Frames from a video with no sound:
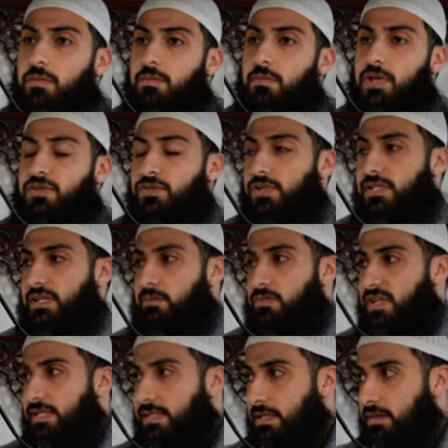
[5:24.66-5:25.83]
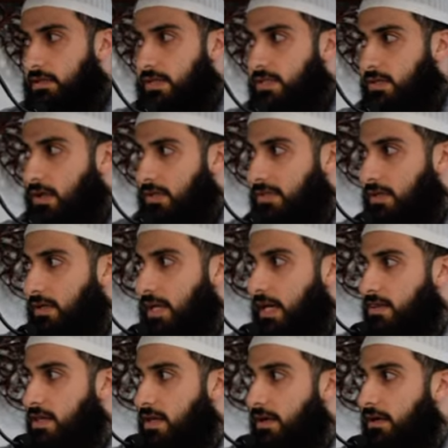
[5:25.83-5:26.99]
But for some reason, the results are
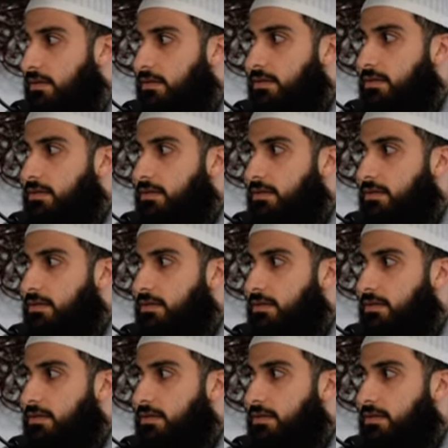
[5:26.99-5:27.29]
not there.